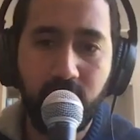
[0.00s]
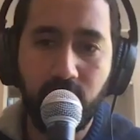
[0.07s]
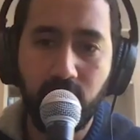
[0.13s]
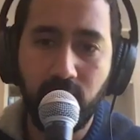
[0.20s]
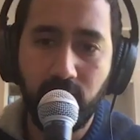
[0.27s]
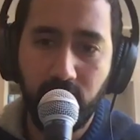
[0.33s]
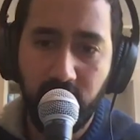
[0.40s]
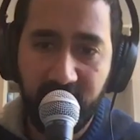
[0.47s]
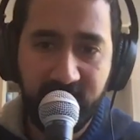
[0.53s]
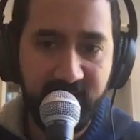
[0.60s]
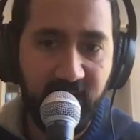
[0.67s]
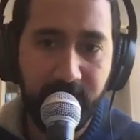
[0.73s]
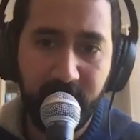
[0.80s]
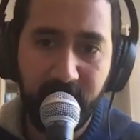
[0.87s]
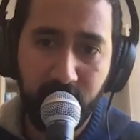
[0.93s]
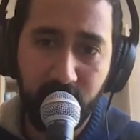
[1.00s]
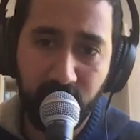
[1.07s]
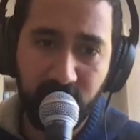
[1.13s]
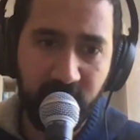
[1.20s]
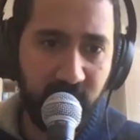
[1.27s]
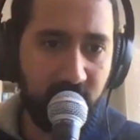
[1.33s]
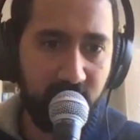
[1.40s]
who like send me
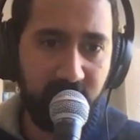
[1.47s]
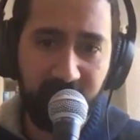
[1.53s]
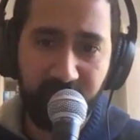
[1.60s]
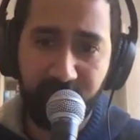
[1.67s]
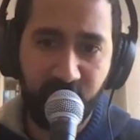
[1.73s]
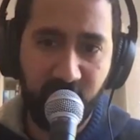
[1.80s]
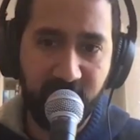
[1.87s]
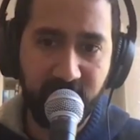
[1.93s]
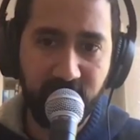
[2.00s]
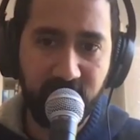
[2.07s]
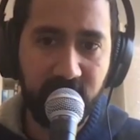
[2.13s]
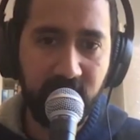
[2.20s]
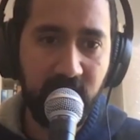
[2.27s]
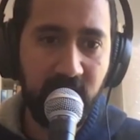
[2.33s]
music, like friends,